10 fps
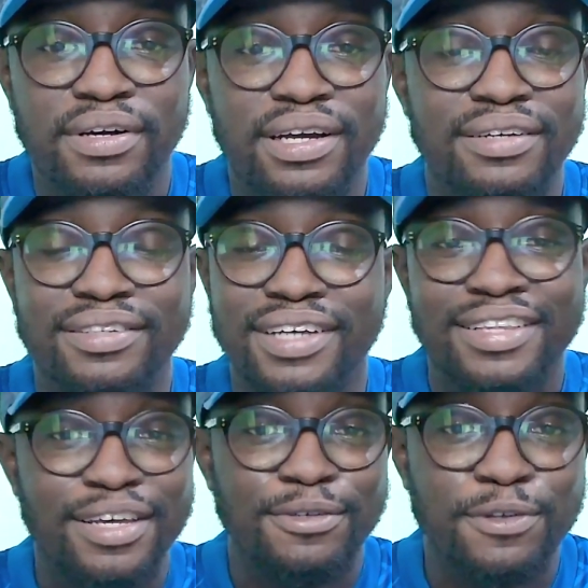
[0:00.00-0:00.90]
And yeah,
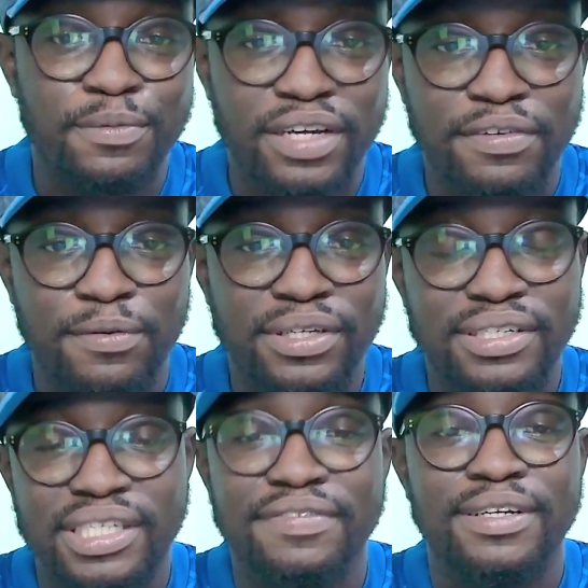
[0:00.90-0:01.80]
thank you so much for
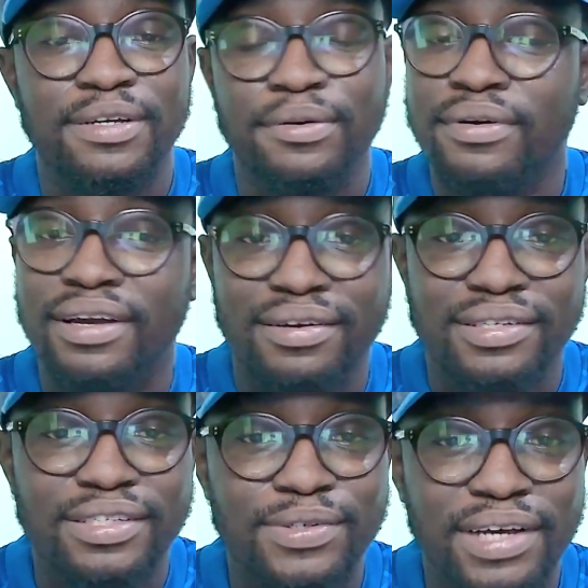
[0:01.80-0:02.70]
watching this video, and I'll
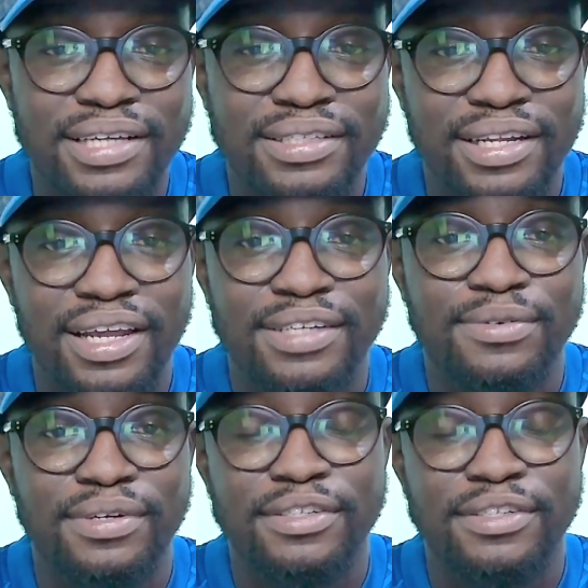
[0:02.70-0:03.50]
see you guys in the next one.